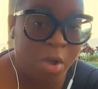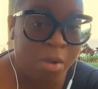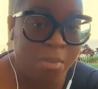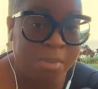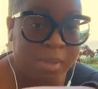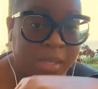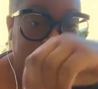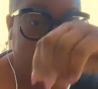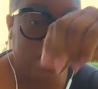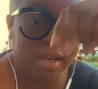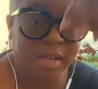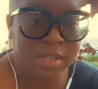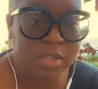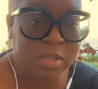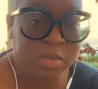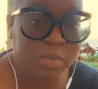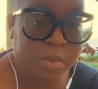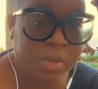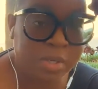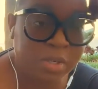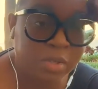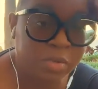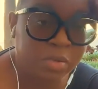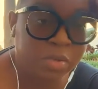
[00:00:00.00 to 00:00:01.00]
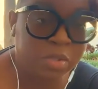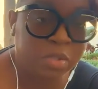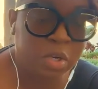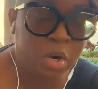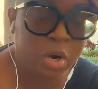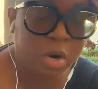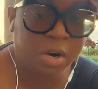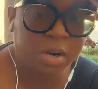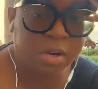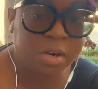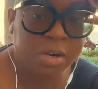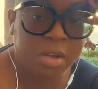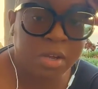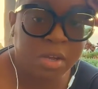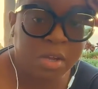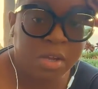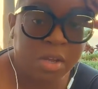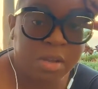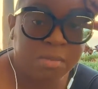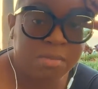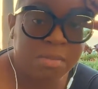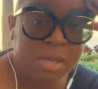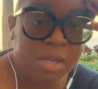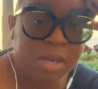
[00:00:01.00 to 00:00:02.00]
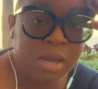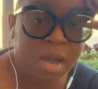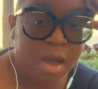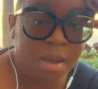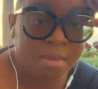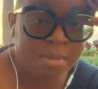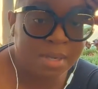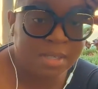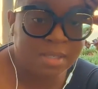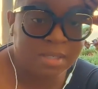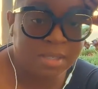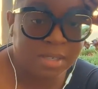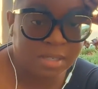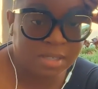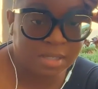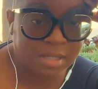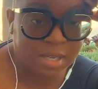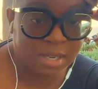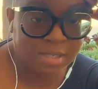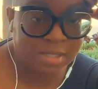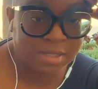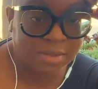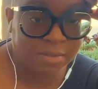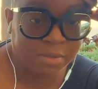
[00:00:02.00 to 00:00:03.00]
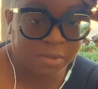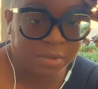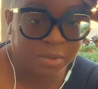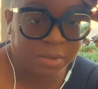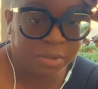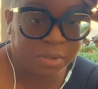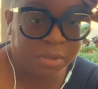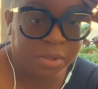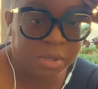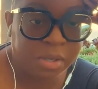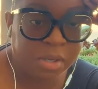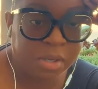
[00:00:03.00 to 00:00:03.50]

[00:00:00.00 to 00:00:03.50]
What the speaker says: because when you start becoming successful,